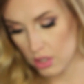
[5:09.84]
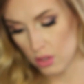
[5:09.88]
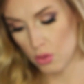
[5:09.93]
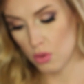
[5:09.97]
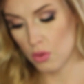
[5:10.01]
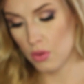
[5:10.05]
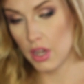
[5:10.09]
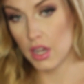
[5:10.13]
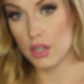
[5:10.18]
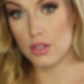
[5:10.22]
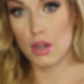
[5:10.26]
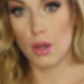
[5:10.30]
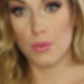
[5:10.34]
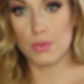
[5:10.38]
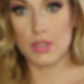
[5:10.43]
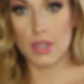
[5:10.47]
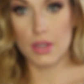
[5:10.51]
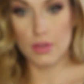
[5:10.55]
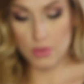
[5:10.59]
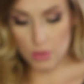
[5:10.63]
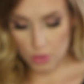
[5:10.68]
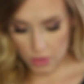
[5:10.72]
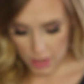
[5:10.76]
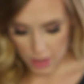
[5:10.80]
Nope, I dropped
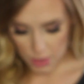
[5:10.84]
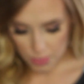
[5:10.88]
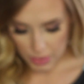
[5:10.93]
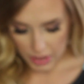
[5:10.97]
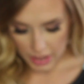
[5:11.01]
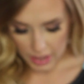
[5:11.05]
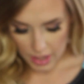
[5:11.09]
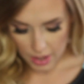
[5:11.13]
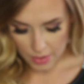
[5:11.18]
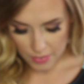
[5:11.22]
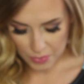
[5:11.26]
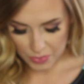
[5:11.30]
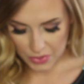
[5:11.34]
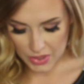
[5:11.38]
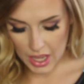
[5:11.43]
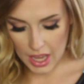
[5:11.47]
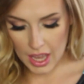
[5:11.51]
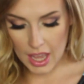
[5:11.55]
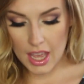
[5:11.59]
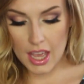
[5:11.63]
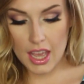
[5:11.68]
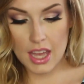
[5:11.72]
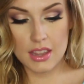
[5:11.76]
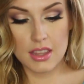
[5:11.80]
it. Don't need to pick it up.
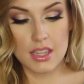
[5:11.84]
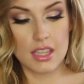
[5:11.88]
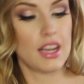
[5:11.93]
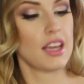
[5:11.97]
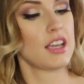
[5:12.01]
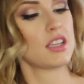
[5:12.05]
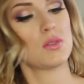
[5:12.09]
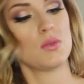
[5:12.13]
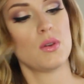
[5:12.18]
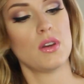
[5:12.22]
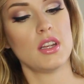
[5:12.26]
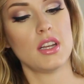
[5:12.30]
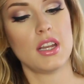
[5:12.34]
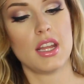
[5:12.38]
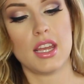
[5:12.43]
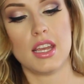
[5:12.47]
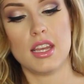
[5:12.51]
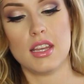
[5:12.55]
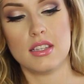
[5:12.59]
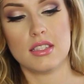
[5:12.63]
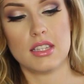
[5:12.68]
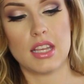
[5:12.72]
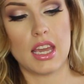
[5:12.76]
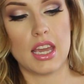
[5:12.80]
And the next one
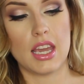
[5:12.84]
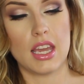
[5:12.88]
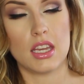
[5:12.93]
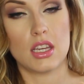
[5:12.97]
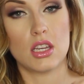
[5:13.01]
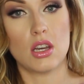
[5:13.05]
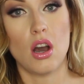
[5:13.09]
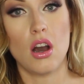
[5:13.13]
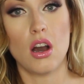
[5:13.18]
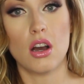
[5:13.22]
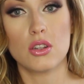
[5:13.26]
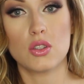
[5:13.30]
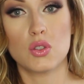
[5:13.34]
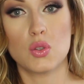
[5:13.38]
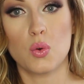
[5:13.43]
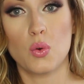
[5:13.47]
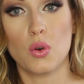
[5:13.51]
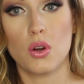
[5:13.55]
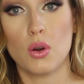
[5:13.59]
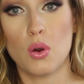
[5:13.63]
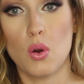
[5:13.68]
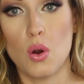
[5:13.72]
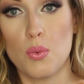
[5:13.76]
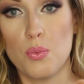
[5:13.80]
is a
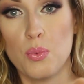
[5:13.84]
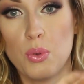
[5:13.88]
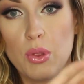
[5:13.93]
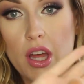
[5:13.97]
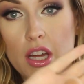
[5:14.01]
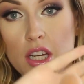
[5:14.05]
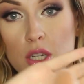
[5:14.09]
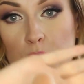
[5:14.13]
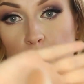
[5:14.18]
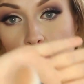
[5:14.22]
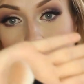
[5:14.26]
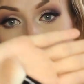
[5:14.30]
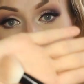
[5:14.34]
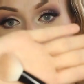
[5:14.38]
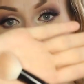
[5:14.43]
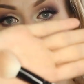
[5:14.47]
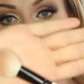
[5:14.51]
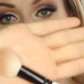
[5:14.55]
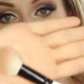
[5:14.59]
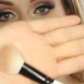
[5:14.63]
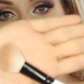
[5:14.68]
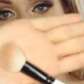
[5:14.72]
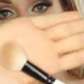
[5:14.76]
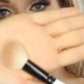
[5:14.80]
contour or blush
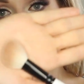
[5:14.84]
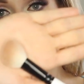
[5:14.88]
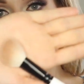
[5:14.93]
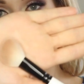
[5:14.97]
brush.